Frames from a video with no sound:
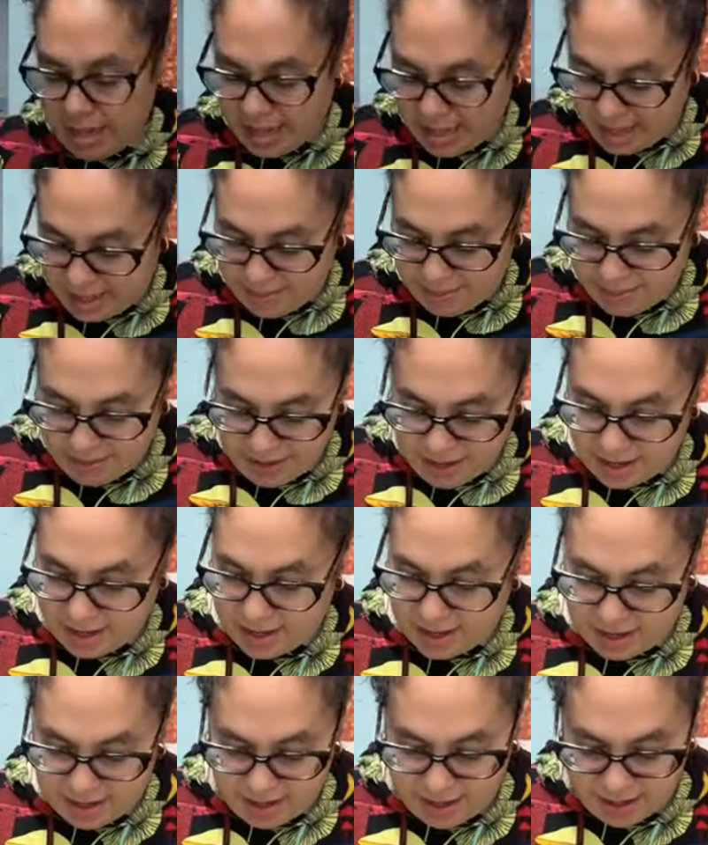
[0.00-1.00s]
And
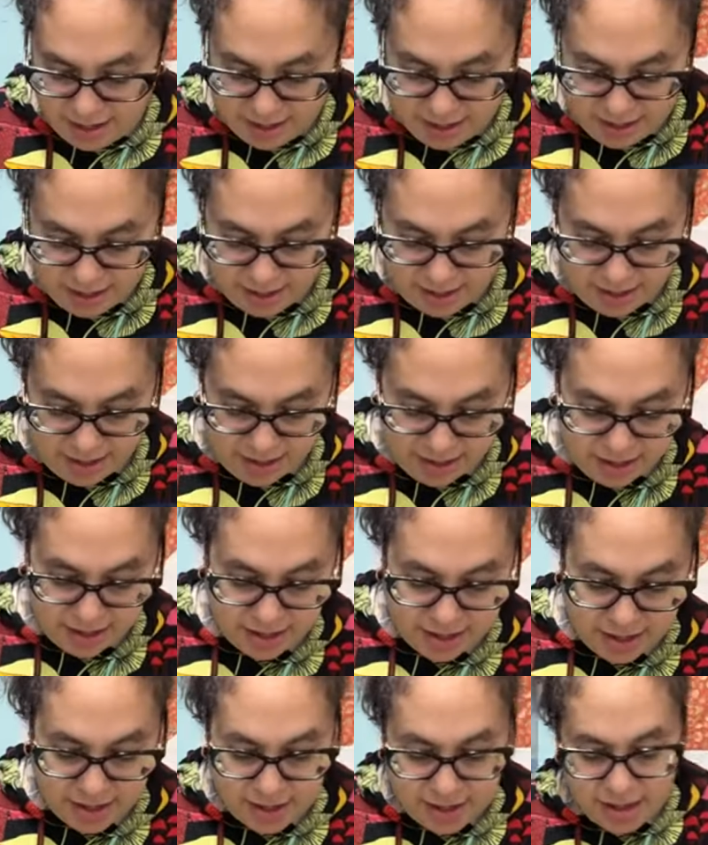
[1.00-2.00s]
then
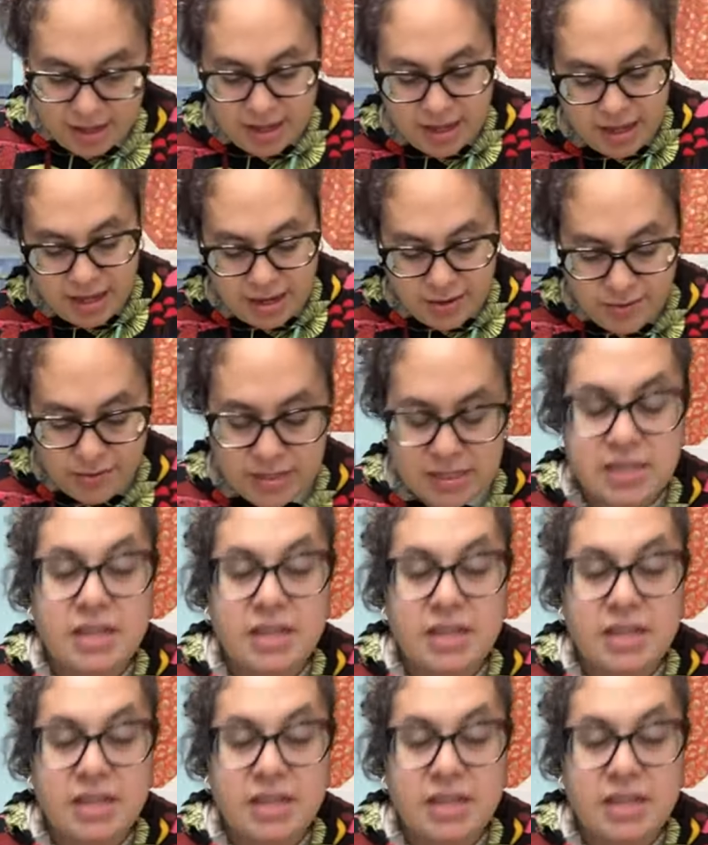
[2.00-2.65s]
here was